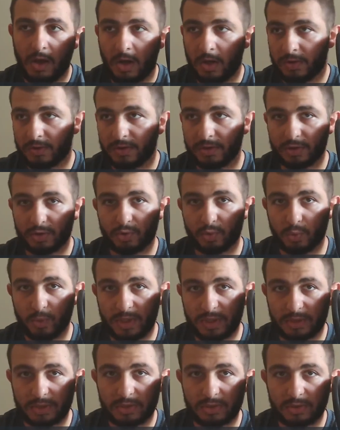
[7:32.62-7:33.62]
On the
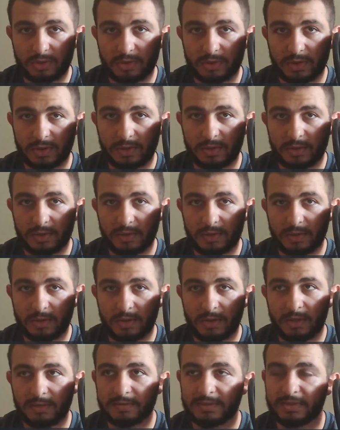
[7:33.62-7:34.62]
Switch,
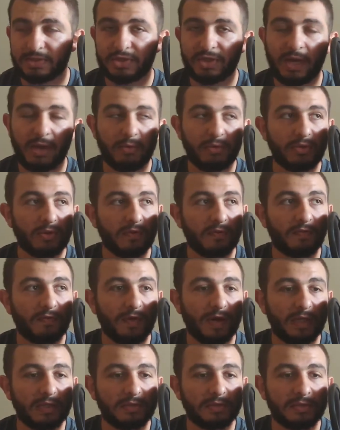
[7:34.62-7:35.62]
to chat with your
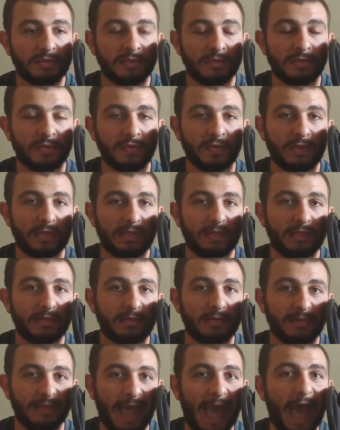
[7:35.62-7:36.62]
friends, you need an
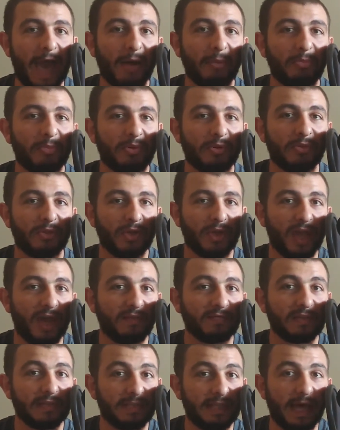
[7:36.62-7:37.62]
app that you
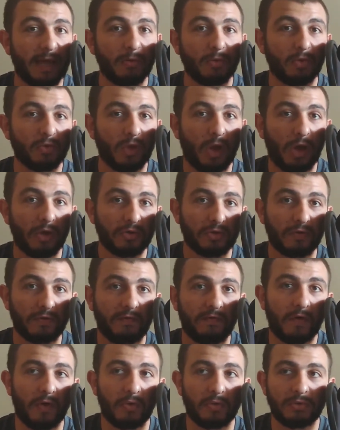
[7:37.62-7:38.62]
have to download on
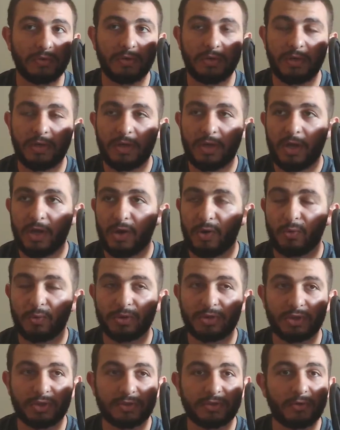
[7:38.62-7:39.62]
your phone,
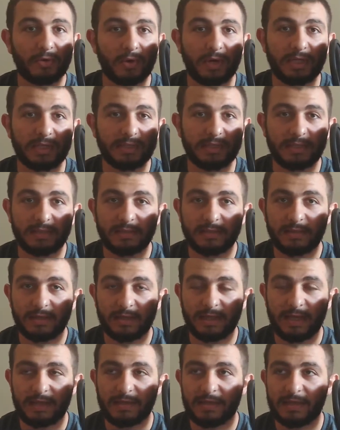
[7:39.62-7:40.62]
which is crazy,
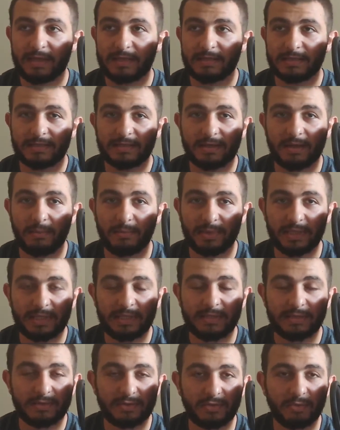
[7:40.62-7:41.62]
and I think it's a
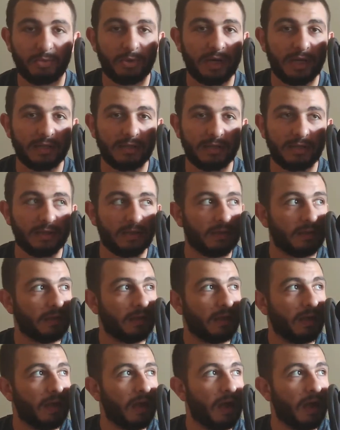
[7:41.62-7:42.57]
completely stupid idea.